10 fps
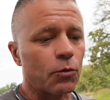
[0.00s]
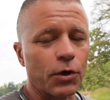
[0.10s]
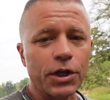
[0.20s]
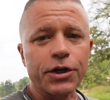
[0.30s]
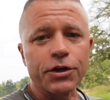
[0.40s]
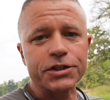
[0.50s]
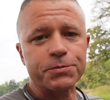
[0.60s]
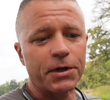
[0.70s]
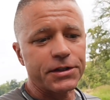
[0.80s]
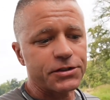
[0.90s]
Really good
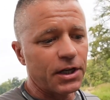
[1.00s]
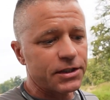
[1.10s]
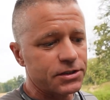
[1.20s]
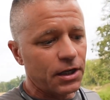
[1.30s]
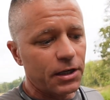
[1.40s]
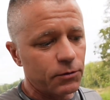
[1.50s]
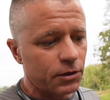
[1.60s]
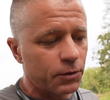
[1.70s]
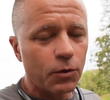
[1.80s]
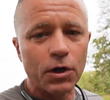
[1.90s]
experience last night.
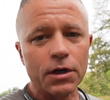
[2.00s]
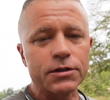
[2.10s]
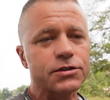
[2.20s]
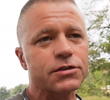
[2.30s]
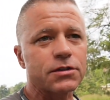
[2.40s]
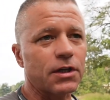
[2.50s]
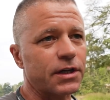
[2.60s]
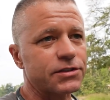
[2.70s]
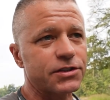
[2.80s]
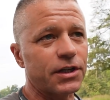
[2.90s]
Really was. Like
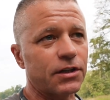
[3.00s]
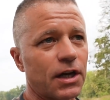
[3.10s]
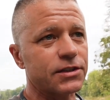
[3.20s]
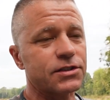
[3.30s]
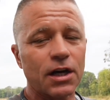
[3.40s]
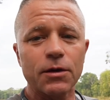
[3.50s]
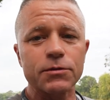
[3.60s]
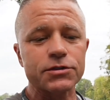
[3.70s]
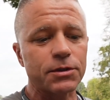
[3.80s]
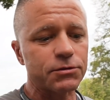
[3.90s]
I said last night, it
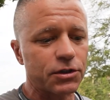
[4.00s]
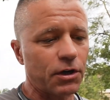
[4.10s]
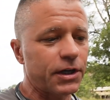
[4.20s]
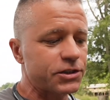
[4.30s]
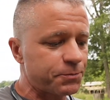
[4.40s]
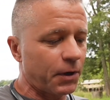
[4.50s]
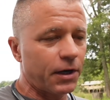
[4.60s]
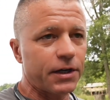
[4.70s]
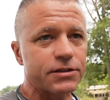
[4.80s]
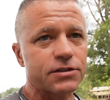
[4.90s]
was a great
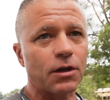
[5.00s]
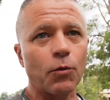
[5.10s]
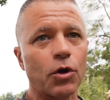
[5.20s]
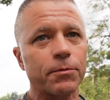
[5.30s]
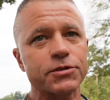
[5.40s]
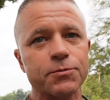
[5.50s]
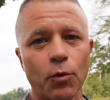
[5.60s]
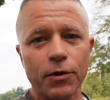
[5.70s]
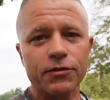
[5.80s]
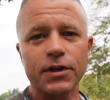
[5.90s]
experience, and I woke up this
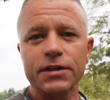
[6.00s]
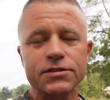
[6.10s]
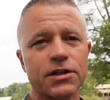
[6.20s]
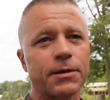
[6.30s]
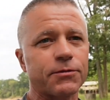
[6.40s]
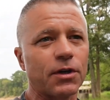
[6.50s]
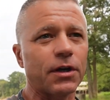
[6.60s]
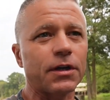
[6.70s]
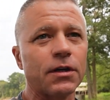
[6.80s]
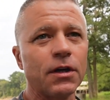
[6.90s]
morning thinking the same
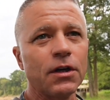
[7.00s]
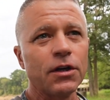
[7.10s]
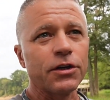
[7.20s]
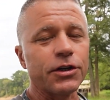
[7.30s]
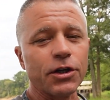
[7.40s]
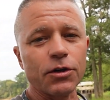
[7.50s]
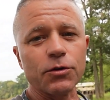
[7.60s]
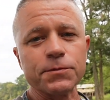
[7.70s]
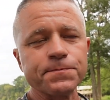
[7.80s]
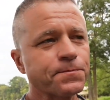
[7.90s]
thing. You
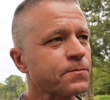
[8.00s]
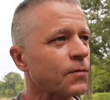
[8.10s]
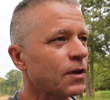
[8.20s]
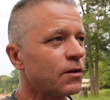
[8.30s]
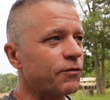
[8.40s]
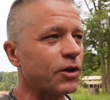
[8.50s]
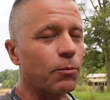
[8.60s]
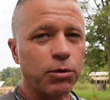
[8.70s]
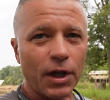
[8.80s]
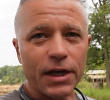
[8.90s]
know, feel
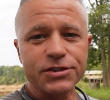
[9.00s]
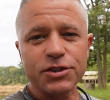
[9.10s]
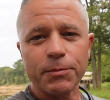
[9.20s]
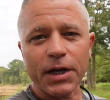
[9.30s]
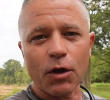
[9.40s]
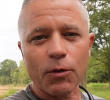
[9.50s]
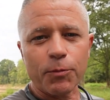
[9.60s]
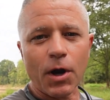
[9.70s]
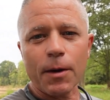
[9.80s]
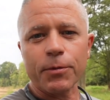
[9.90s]
blessed to be on the
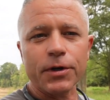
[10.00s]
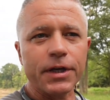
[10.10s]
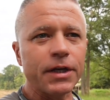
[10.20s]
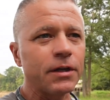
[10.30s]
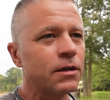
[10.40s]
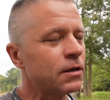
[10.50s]
property.